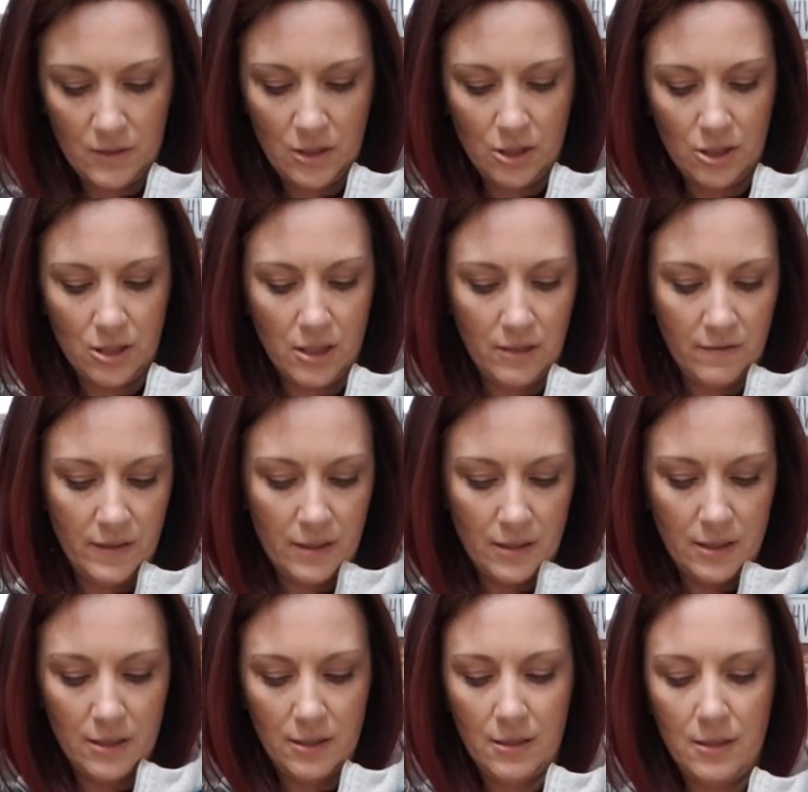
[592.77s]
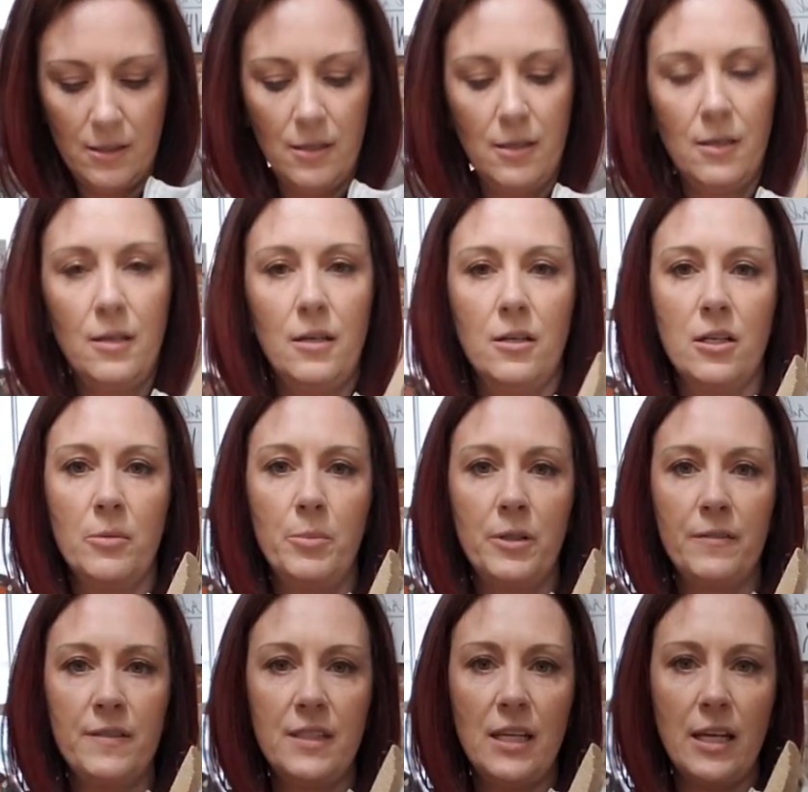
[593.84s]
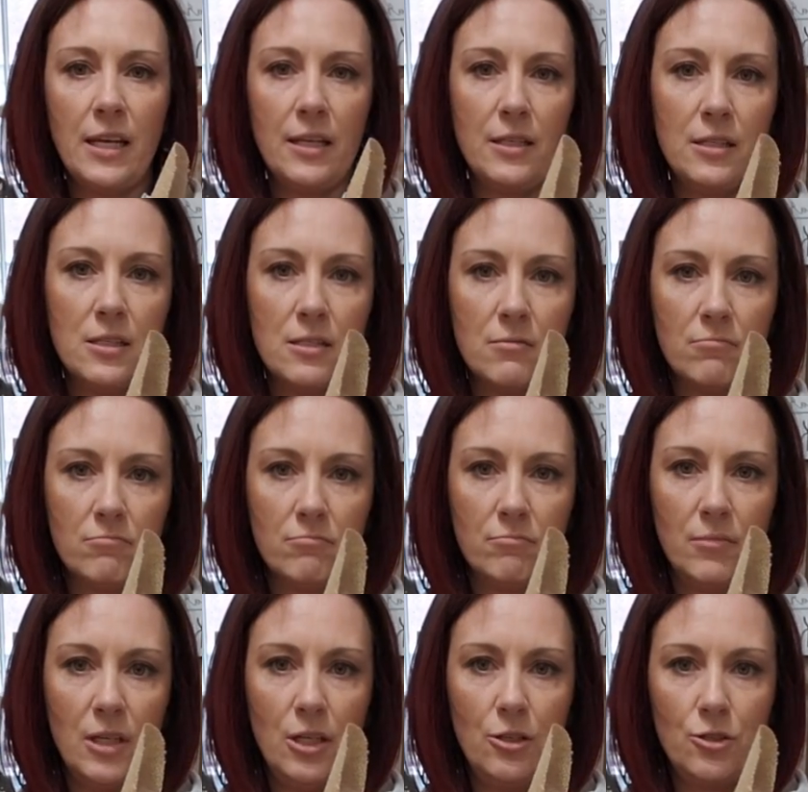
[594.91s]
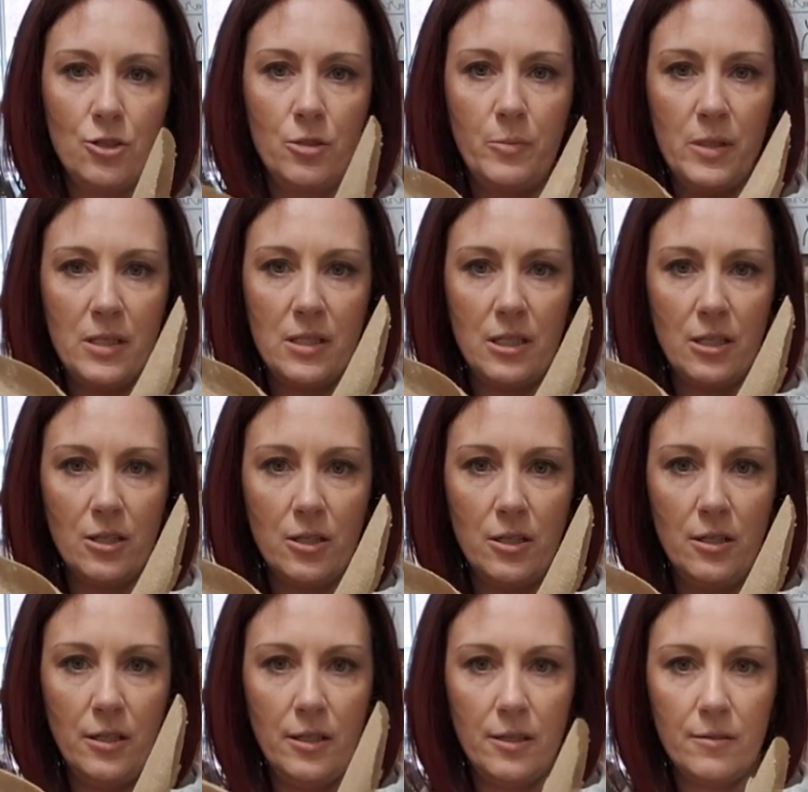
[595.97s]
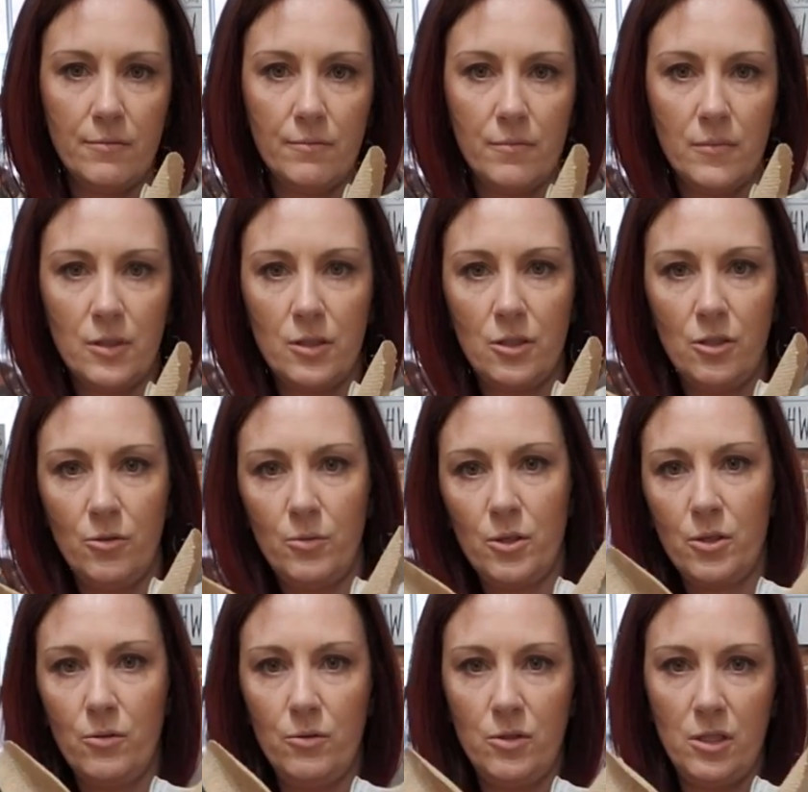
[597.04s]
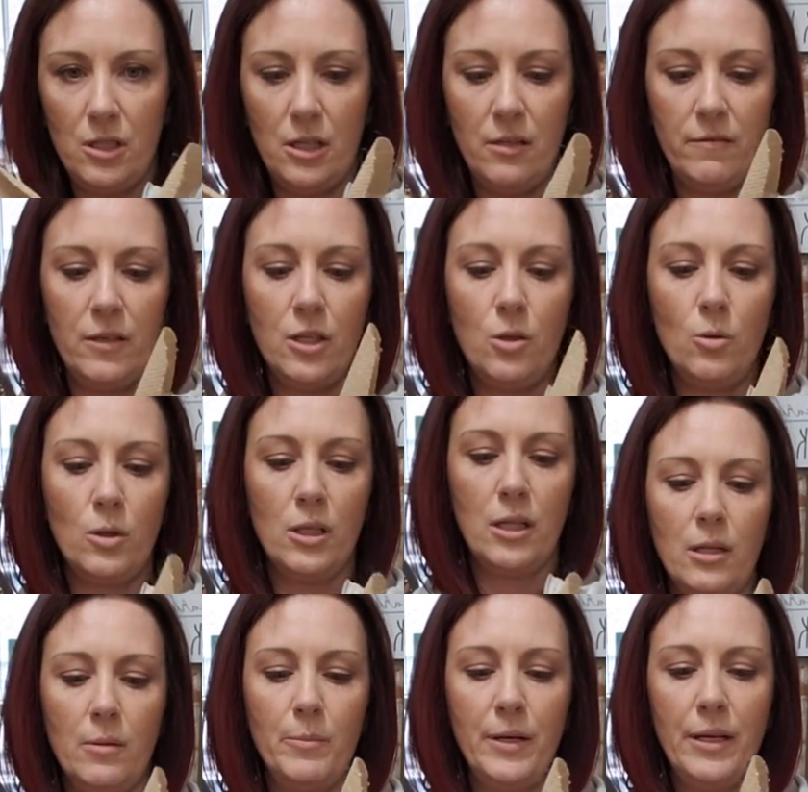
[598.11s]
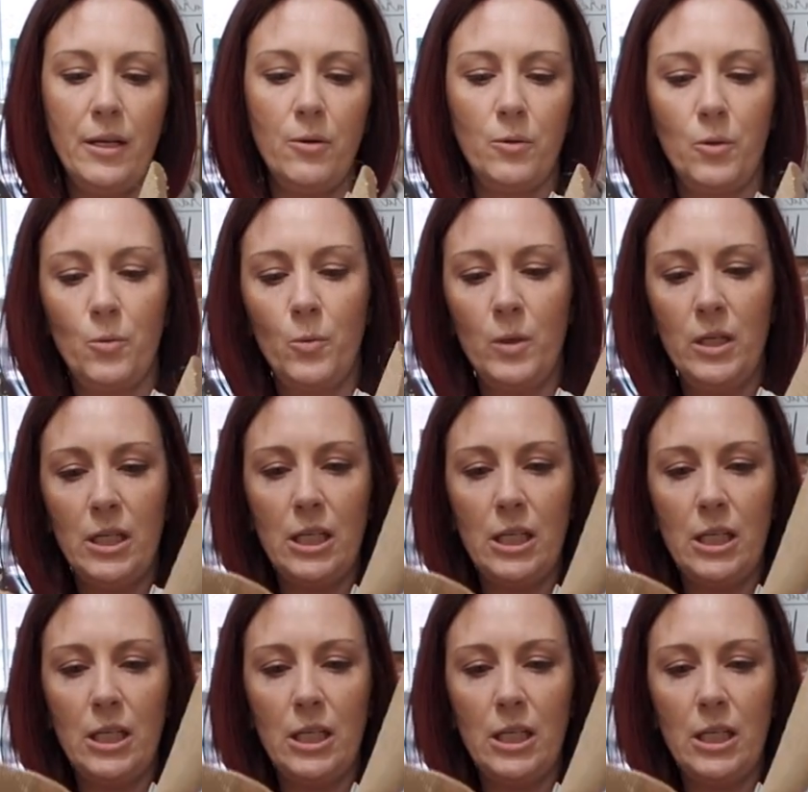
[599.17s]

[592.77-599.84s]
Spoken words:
Just give it a couple of seconds and it should be stuck on there. So we're going to have a cute little bunny with one